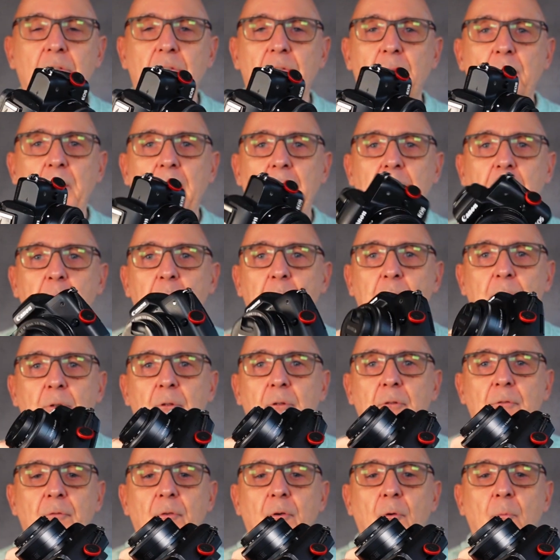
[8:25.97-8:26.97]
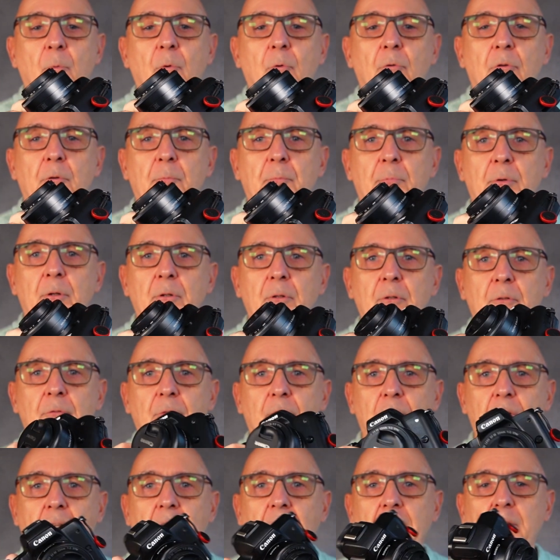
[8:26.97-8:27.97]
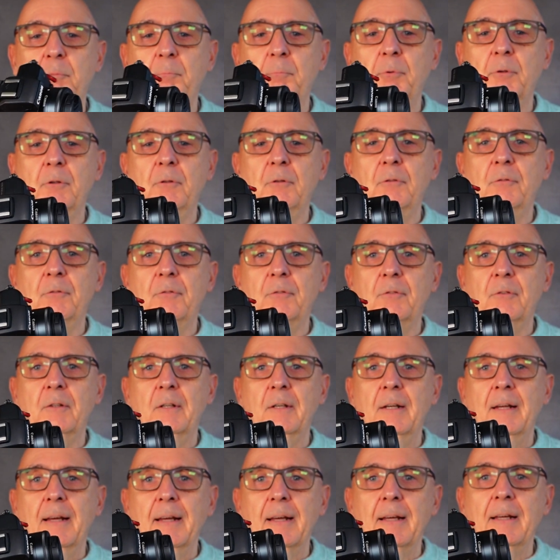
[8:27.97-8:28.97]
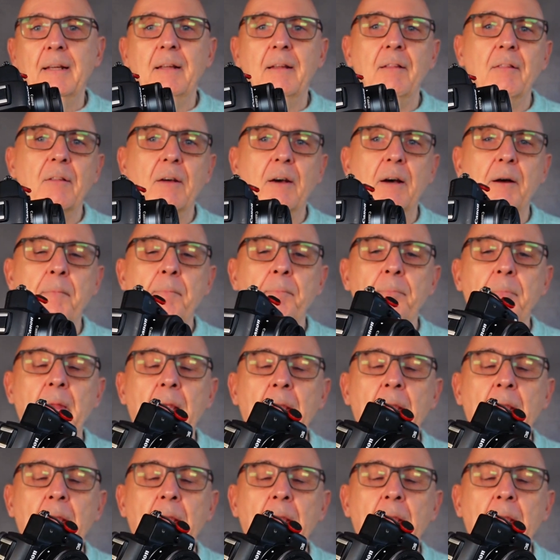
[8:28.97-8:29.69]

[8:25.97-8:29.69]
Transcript: splash proof or waterproof or dust proof either.